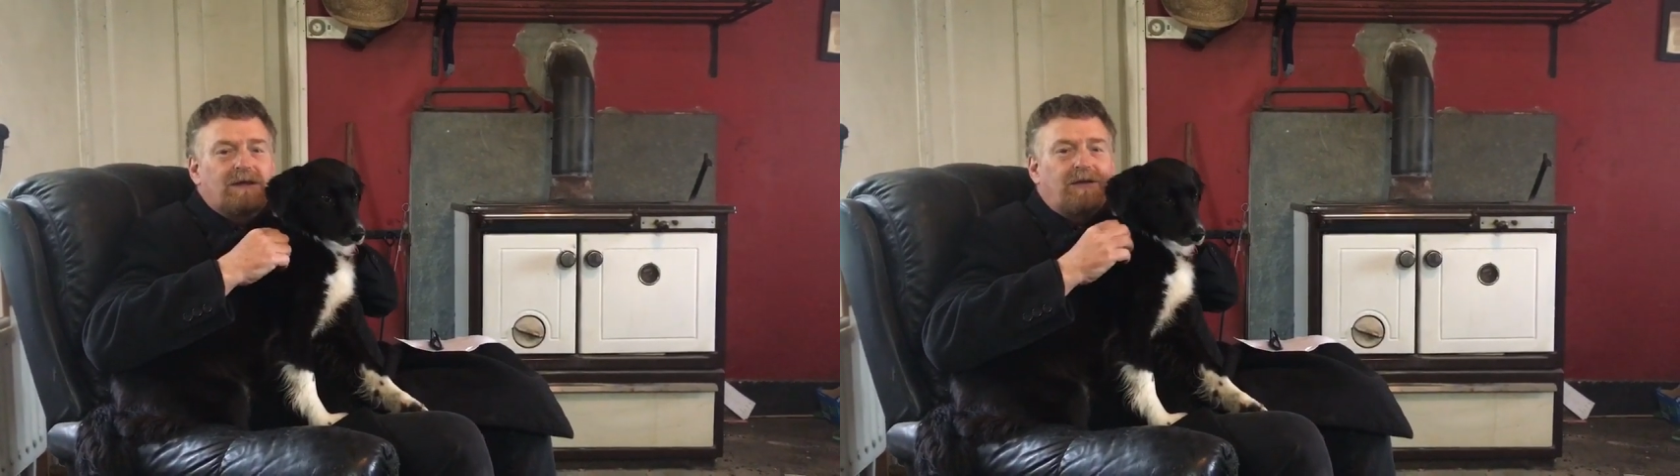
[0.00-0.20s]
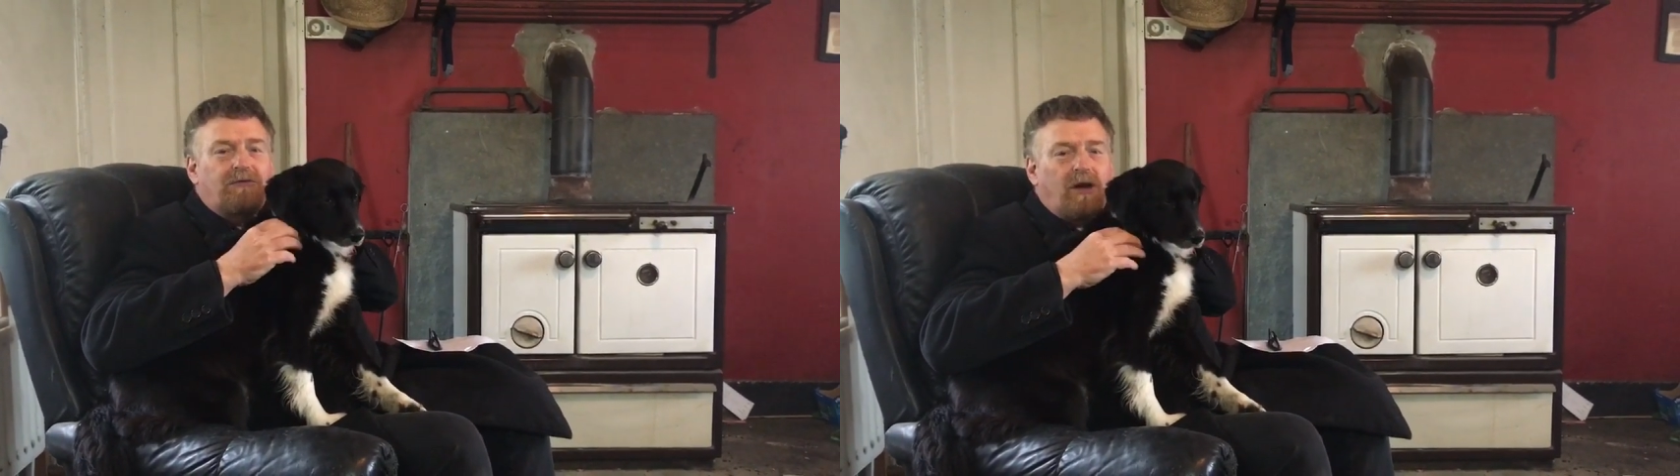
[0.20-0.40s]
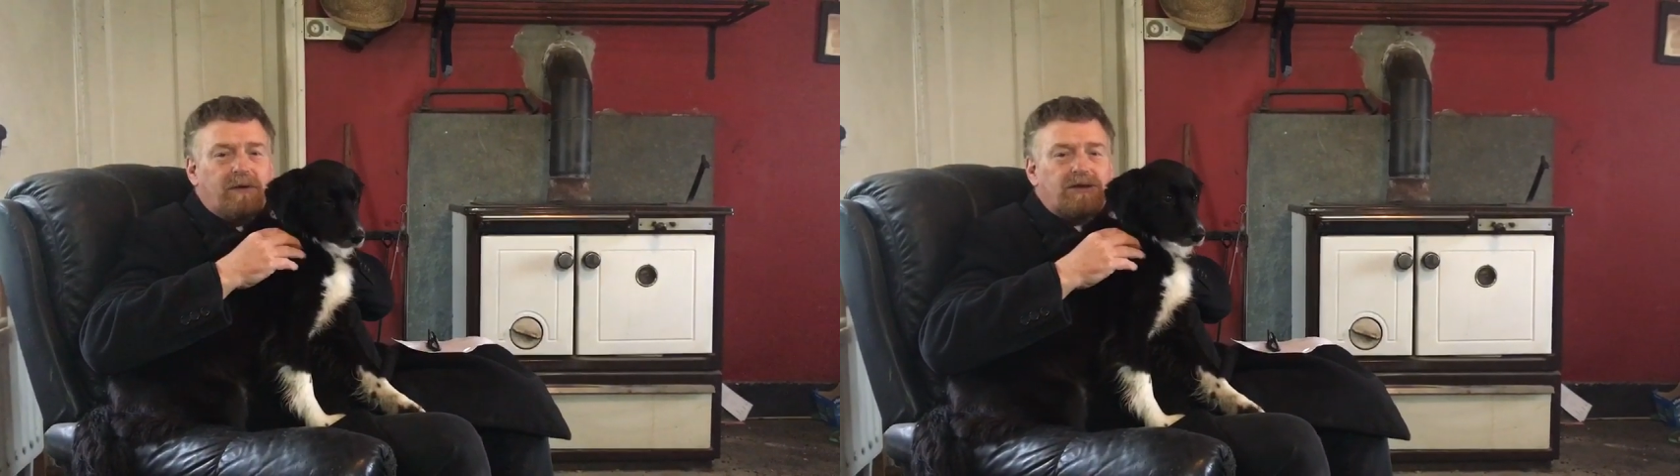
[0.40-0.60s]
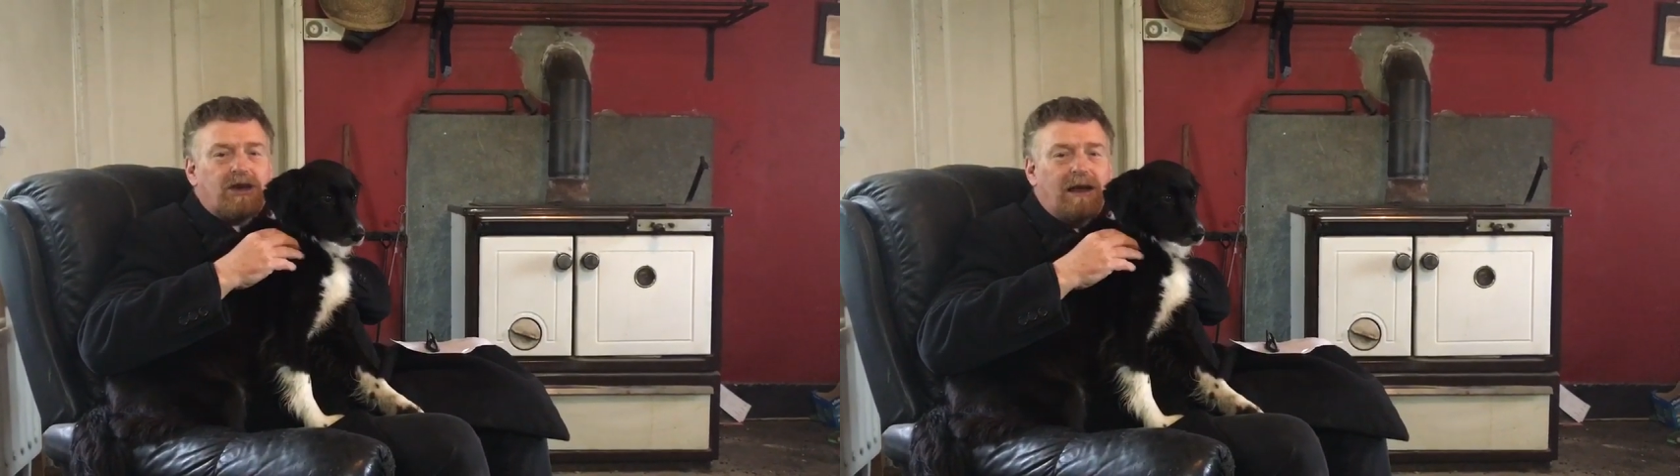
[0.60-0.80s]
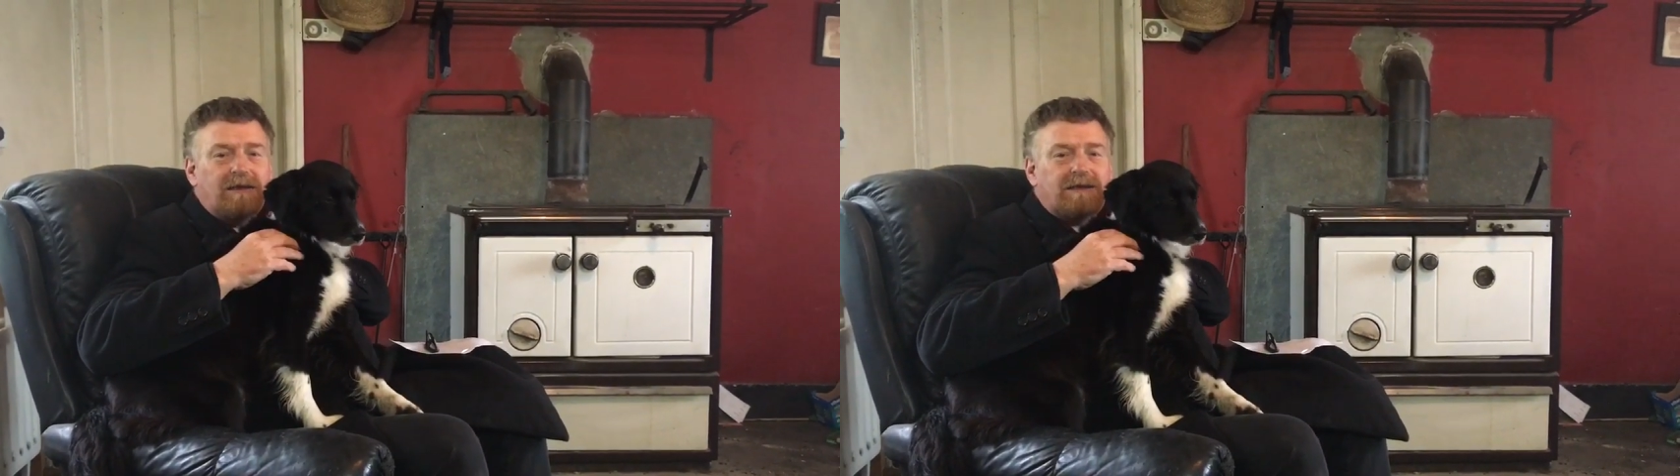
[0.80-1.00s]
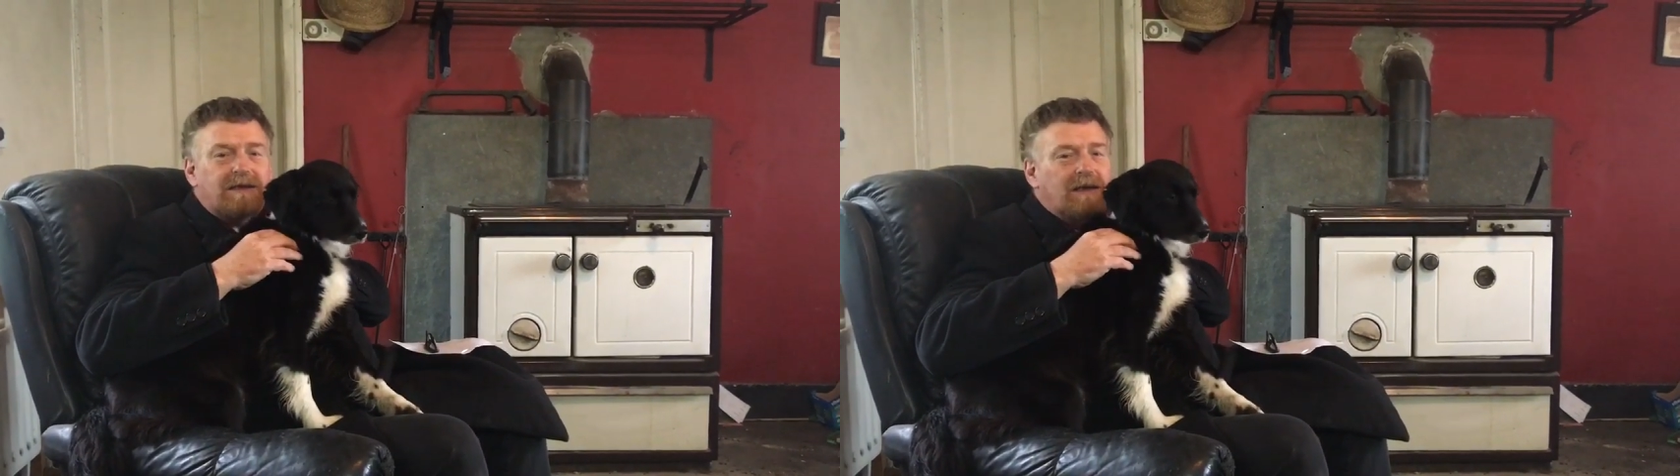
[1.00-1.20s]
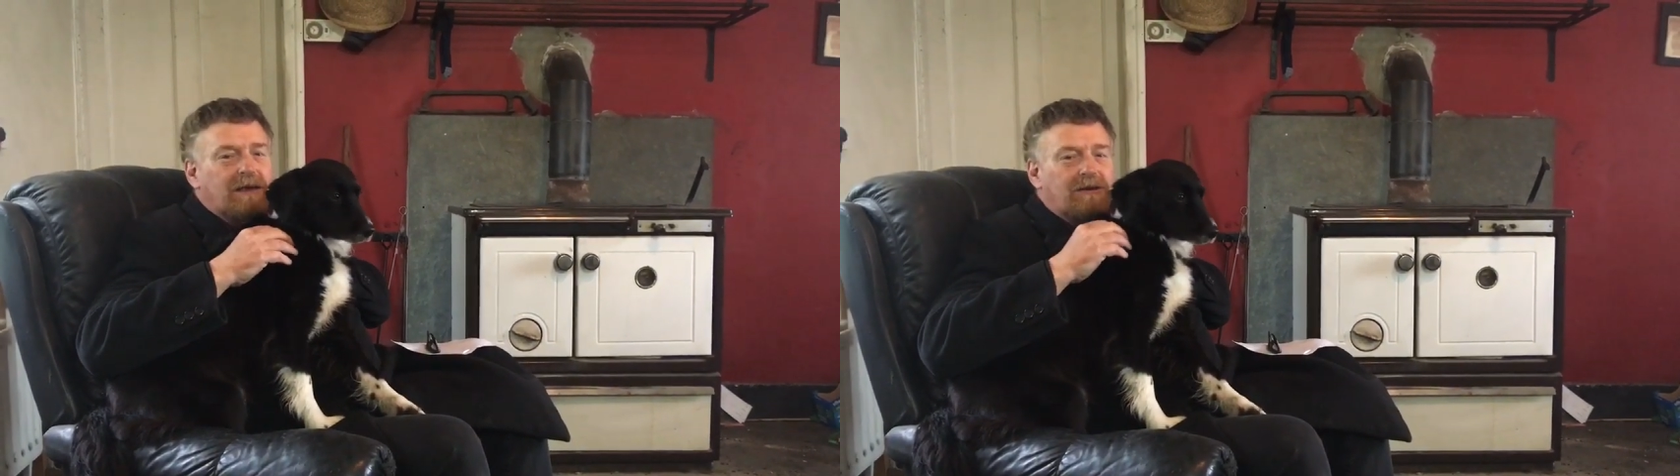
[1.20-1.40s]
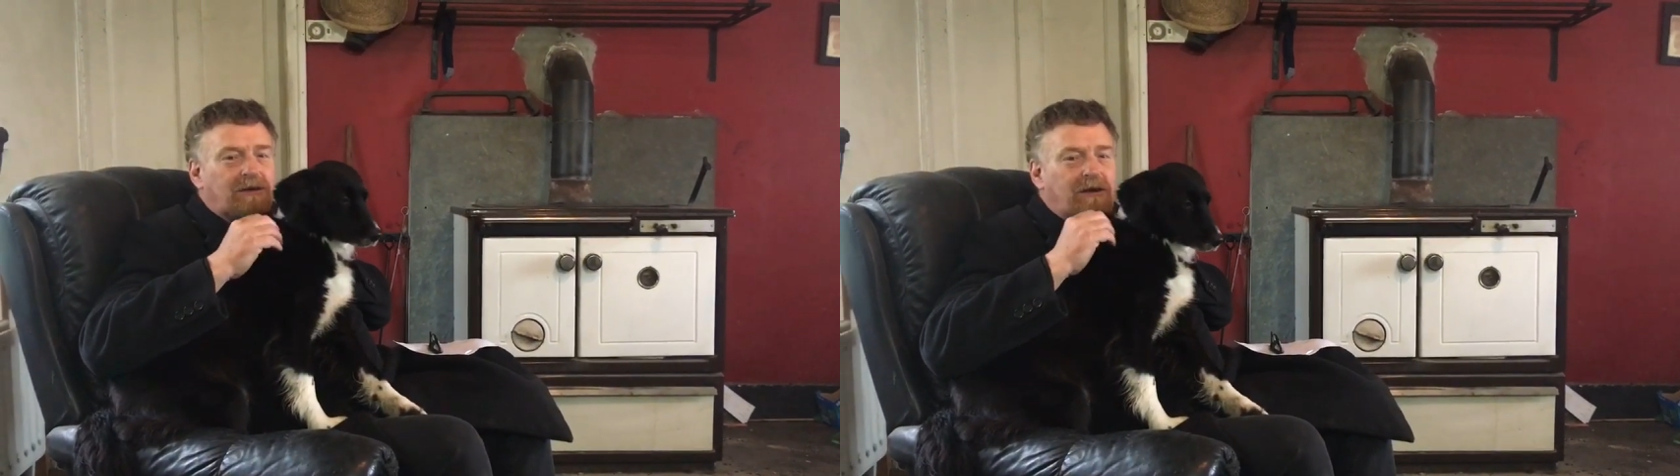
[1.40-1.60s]
To Robin Chalice,
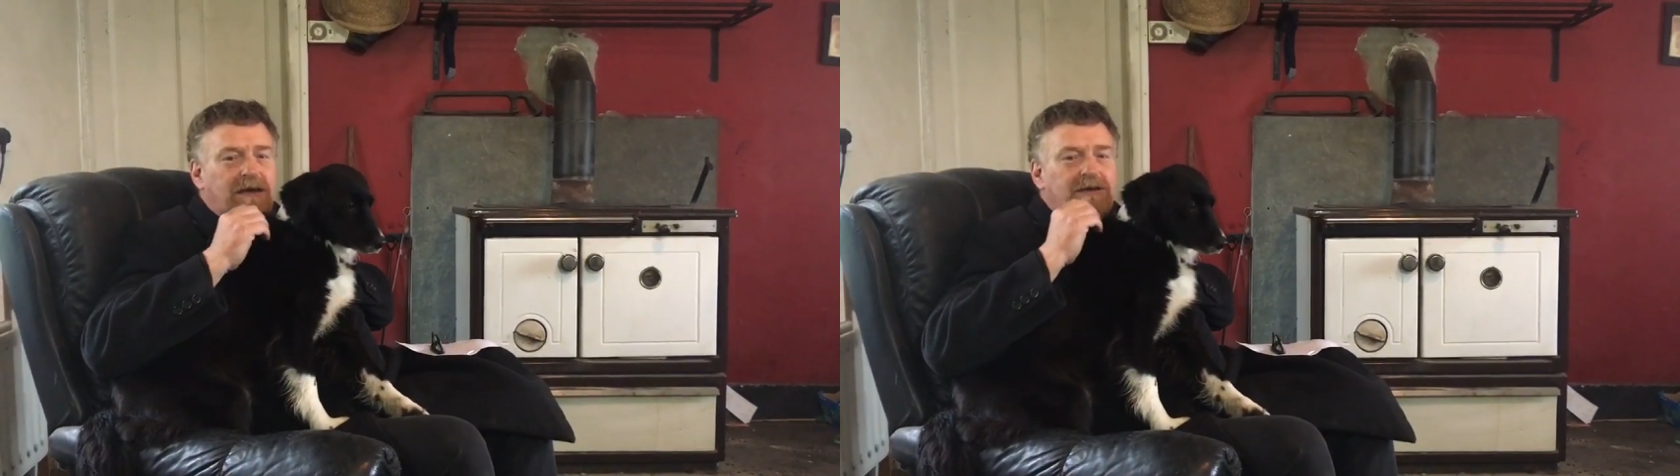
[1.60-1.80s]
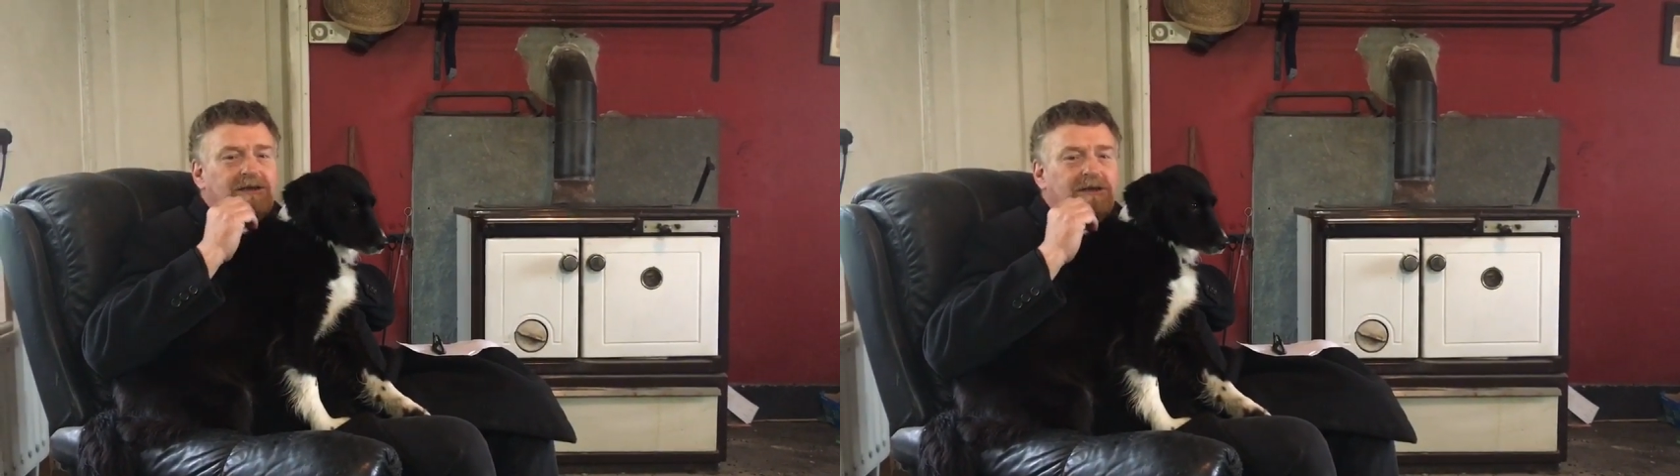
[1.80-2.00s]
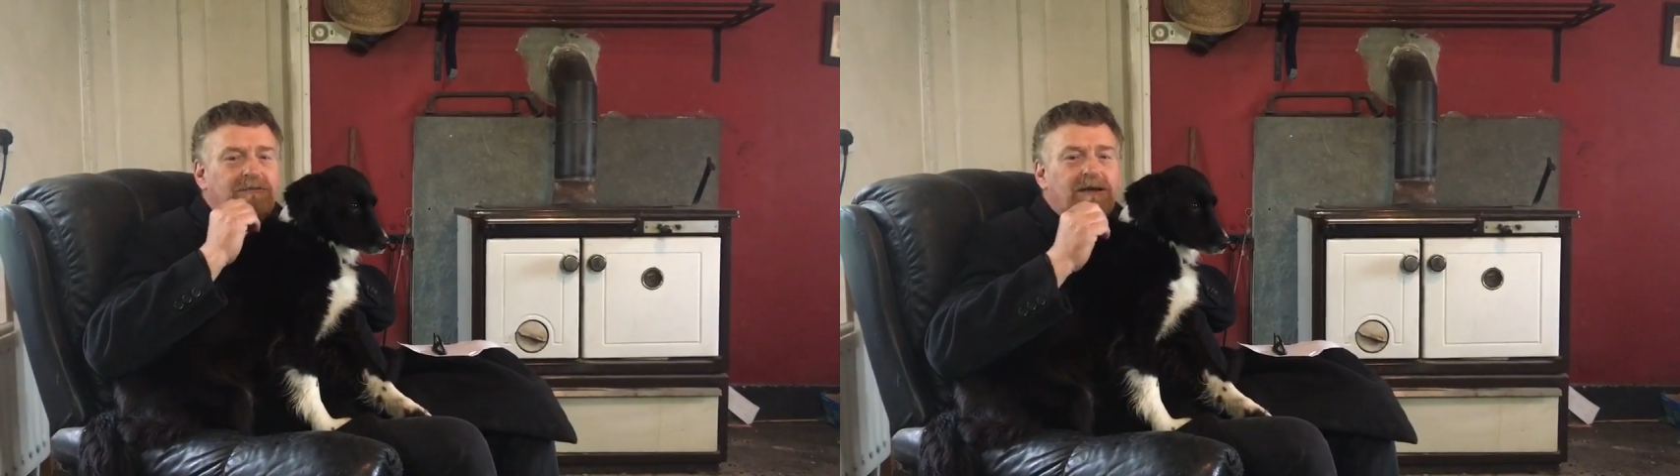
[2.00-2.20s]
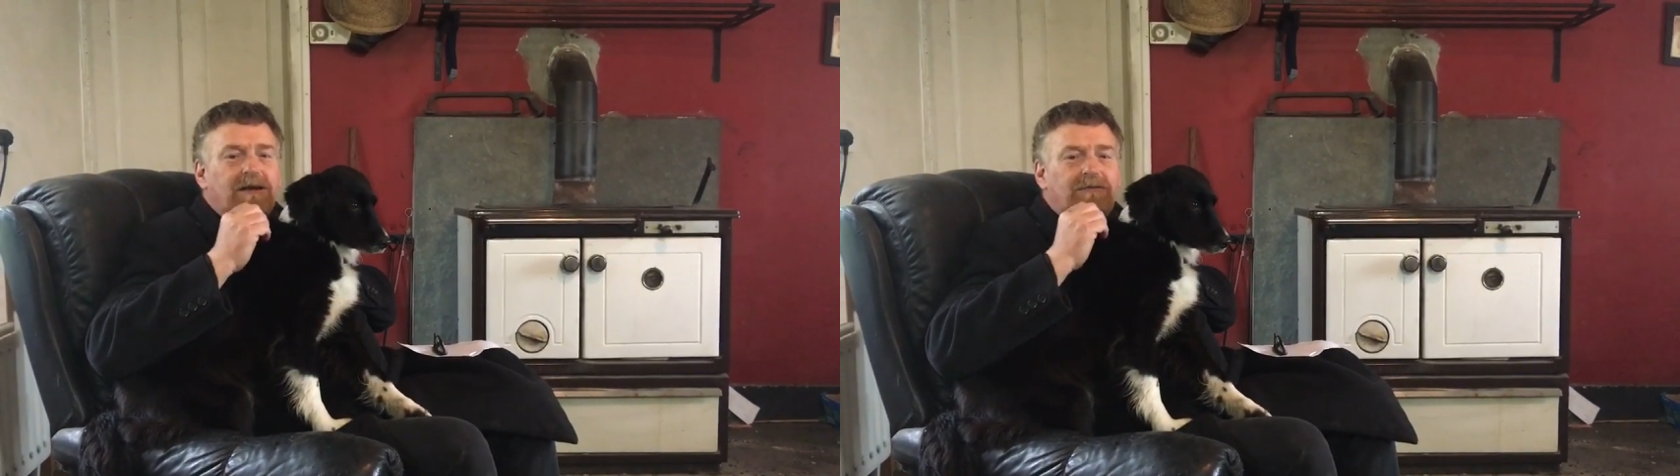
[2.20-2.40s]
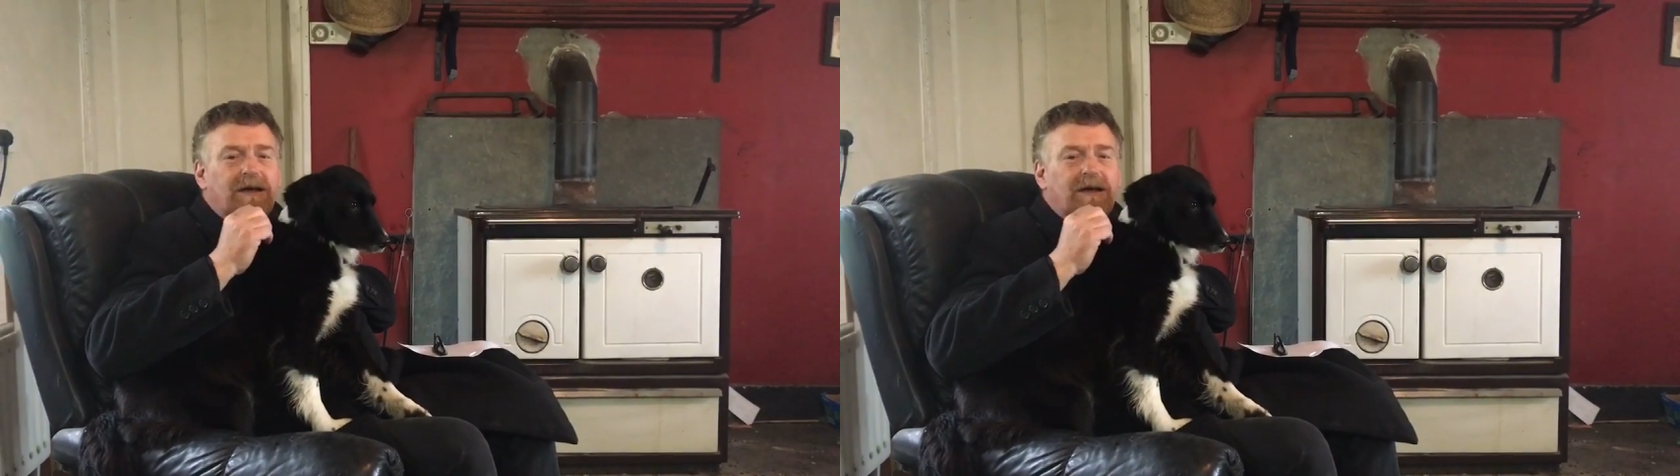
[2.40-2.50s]
the greatest surreal